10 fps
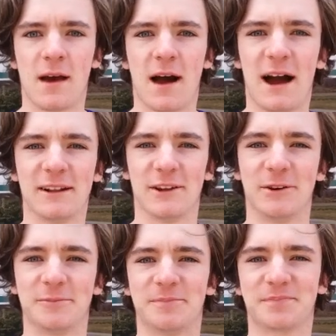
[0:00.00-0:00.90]
Hi
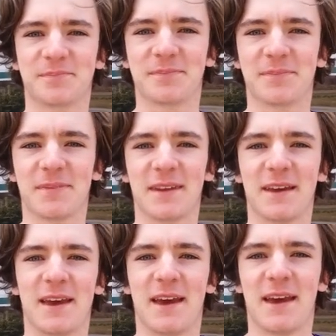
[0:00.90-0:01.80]
Lou.
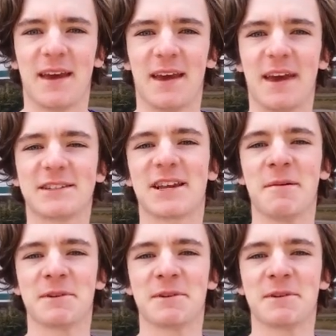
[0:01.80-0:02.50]
It's come